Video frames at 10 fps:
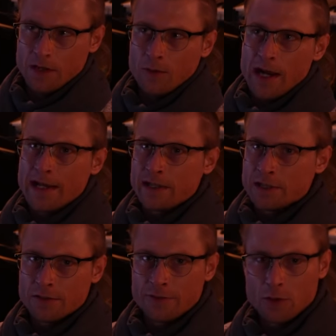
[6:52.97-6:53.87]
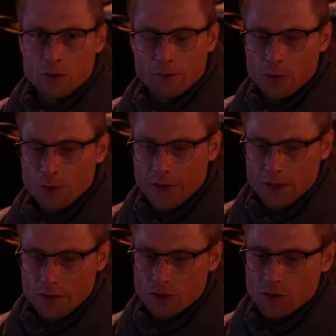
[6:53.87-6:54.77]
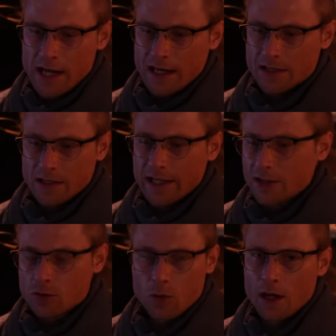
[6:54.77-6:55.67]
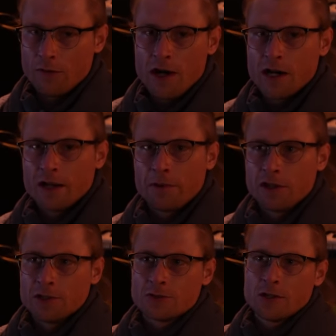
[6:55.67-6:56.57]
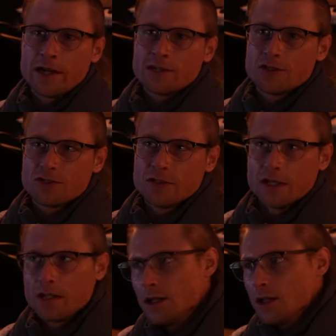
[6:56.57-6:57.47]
I ran into the vocal booth and tracked like 12 acapella tracks, just like,